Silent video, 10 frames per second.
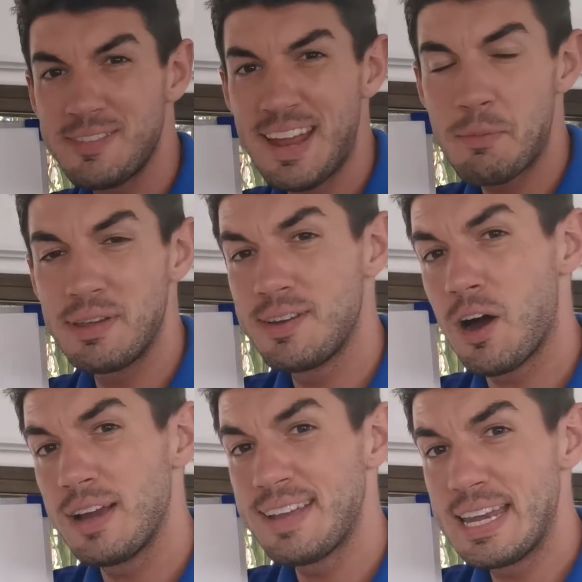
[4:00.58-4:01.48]
step is to
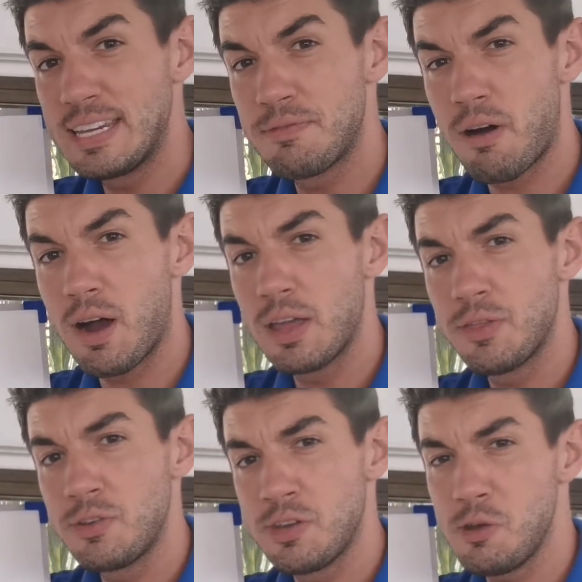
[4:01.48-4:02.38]
identify
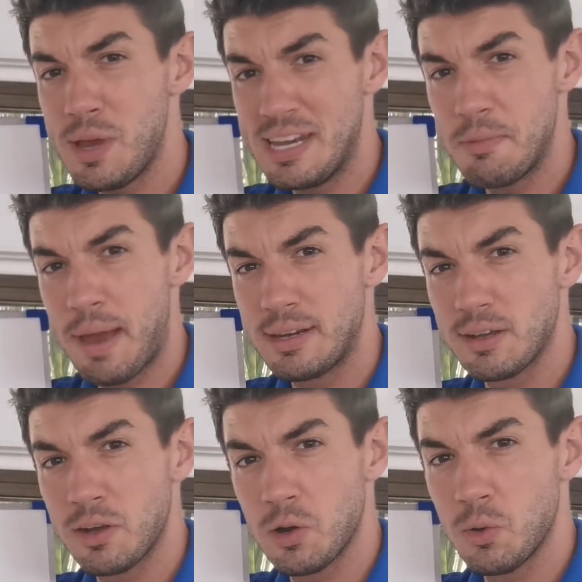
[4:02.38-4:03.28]
the 2
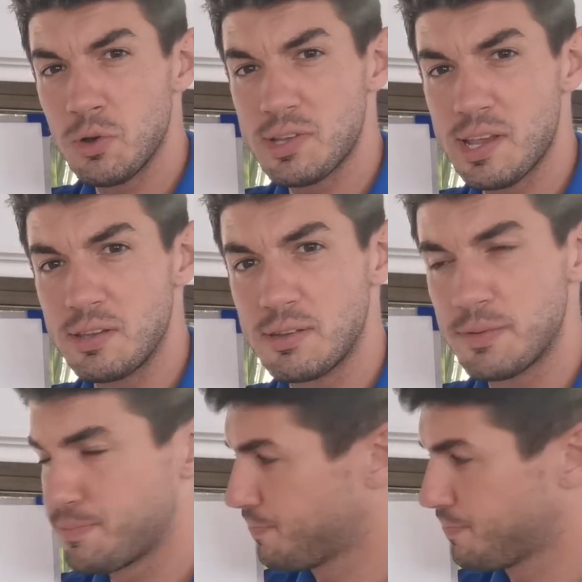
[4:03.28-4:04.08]
independent clauses.